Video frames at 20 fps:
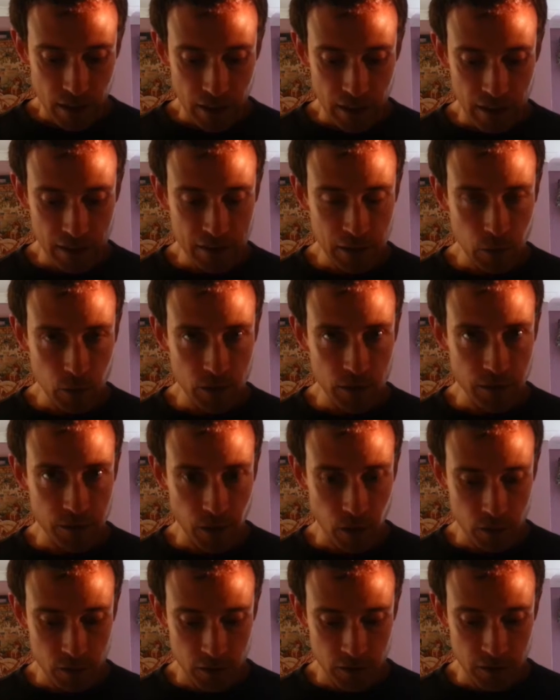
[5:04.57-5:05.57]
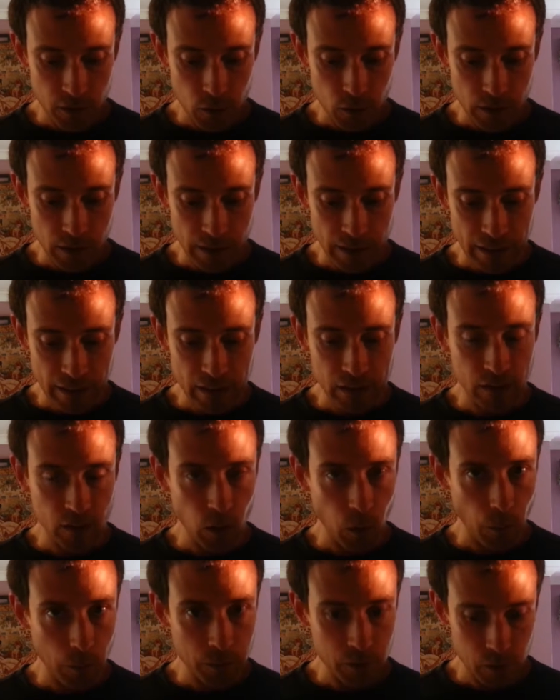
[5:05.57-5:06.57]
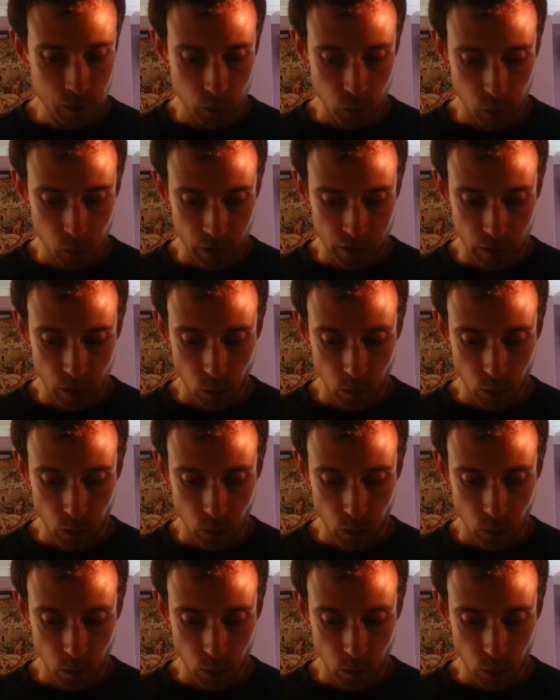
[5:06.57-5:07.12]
unless it was a voter's unique top scoring